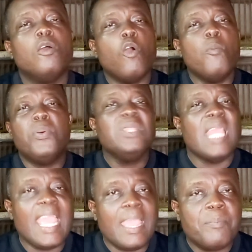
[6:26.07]
open
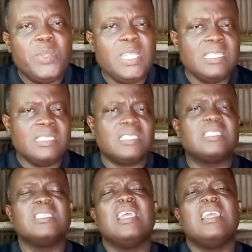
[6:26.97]
air,
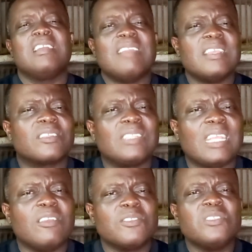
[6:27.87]
please. Grass cutter
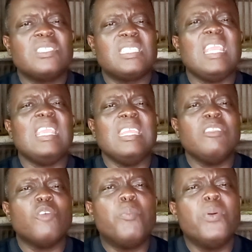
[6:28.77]
doesn't stay in
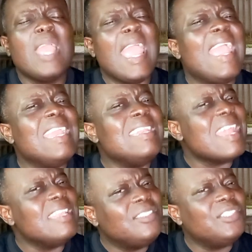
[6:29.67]
open air in
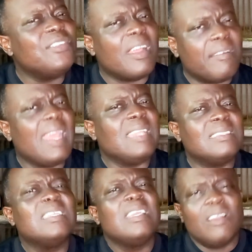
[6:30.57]
Nigeria, right?
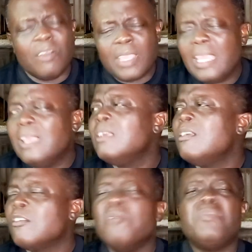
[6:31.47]
Okay,
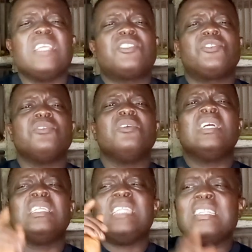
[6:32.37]
God bless you.
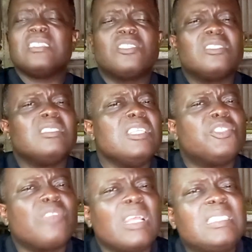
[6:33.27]
That is the
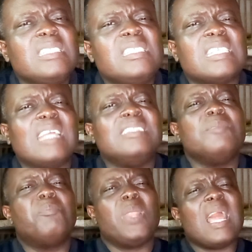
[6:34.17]
strategies and the
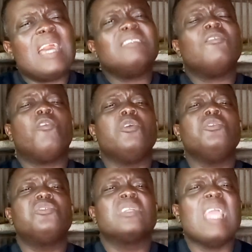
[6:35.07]
plan for you
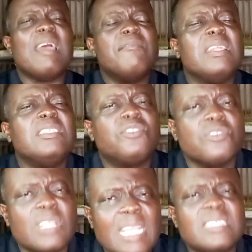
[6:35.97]
to get ready to
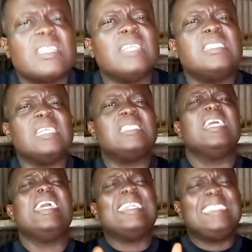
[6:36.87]
get started.
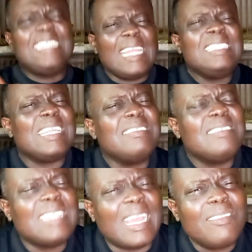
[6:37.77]
Then there
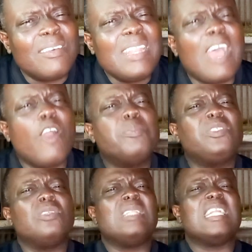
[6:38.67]
is another
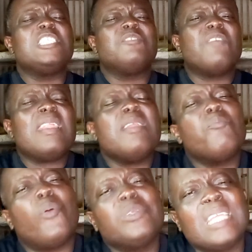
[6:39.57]
option that is very
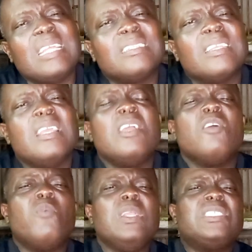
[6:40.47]
important,
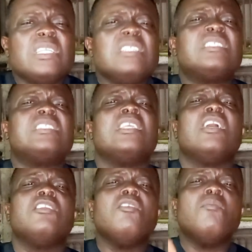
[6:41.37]
which is
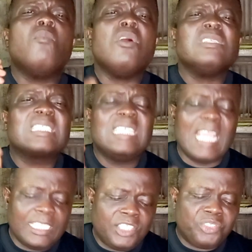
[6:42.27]
you must
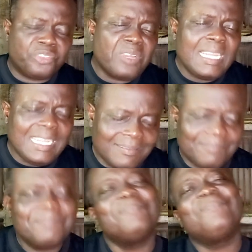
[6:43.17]
get training.
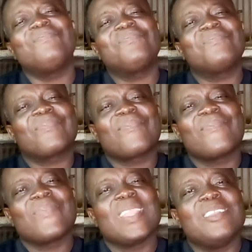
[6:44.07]

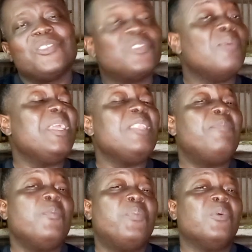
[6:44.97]
So many
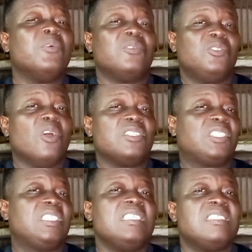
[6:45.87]
people dodge
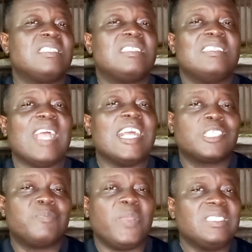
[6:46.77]
this
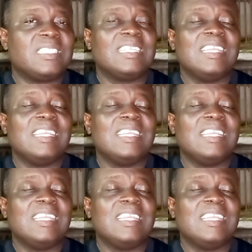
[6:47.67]
aspect,